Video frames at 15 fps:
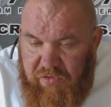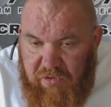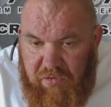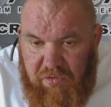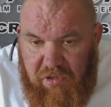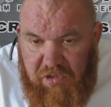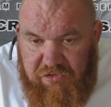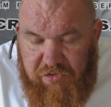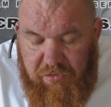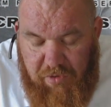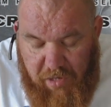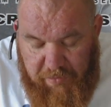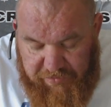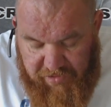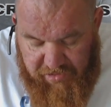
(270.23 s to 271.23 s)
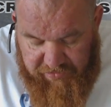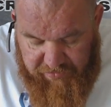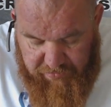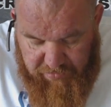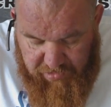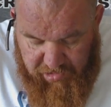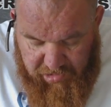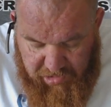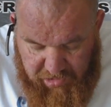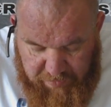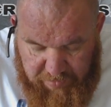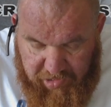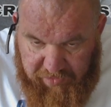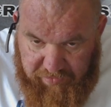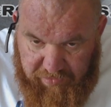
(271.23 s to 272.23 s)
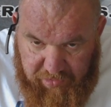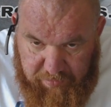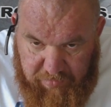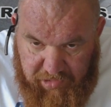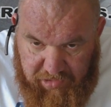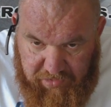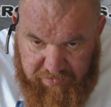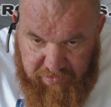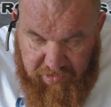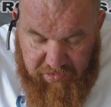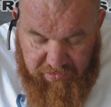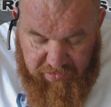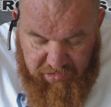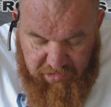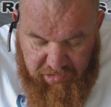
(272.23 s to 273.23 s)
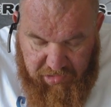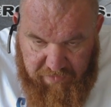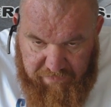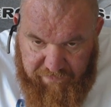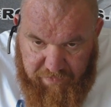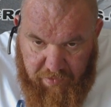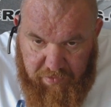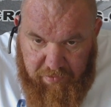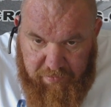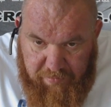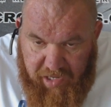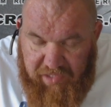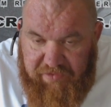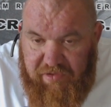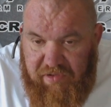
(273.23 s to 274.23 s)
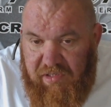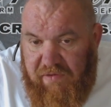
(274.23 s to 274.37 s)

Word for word: so a true abscess basically means that the foreign matter,